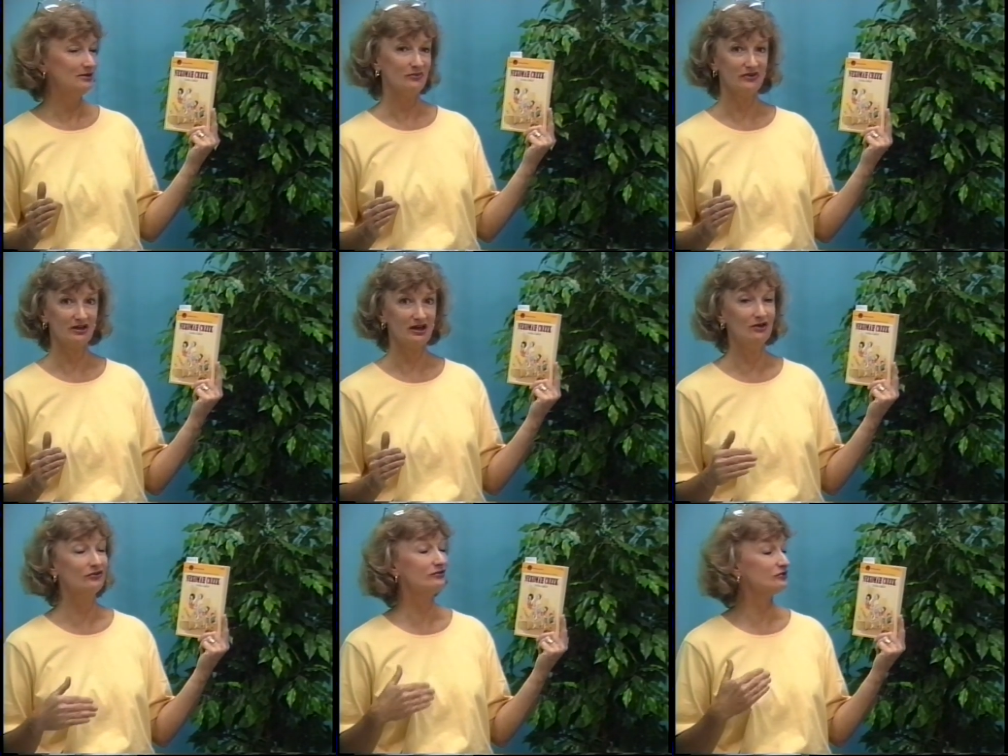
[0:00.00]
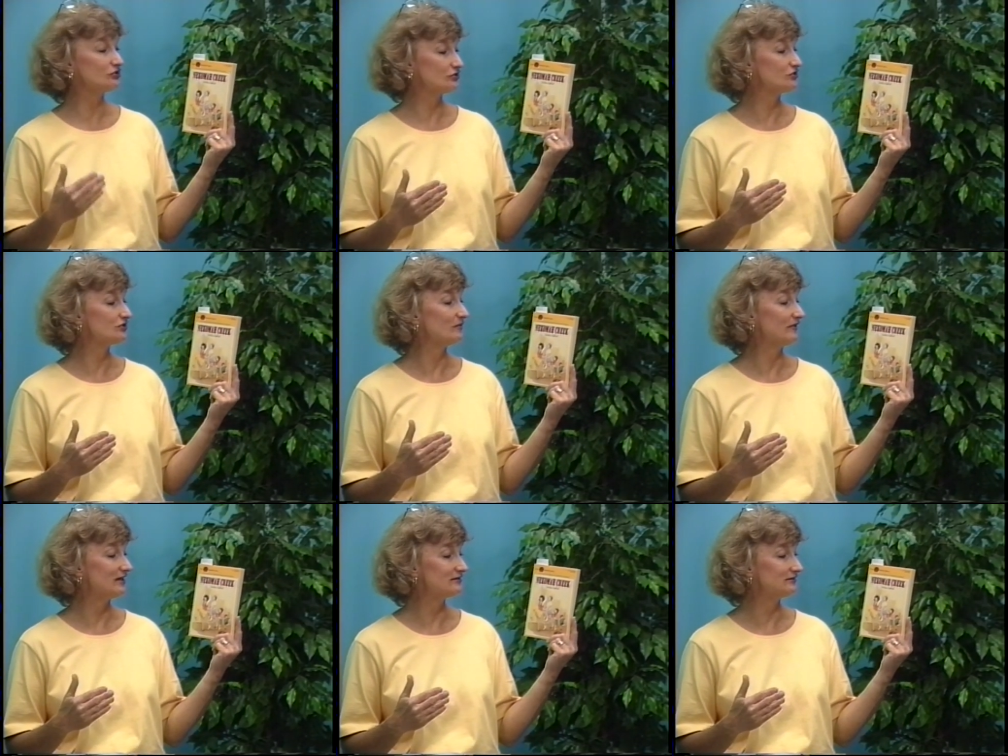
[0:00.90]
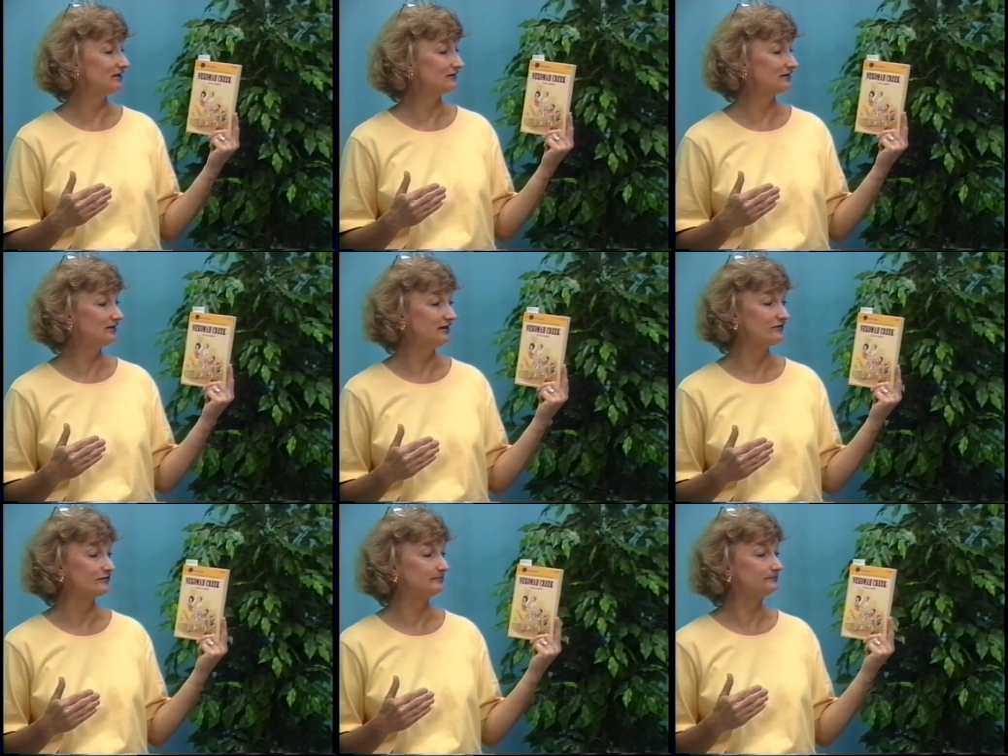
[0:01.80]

But the counselor assures him that that's not the case.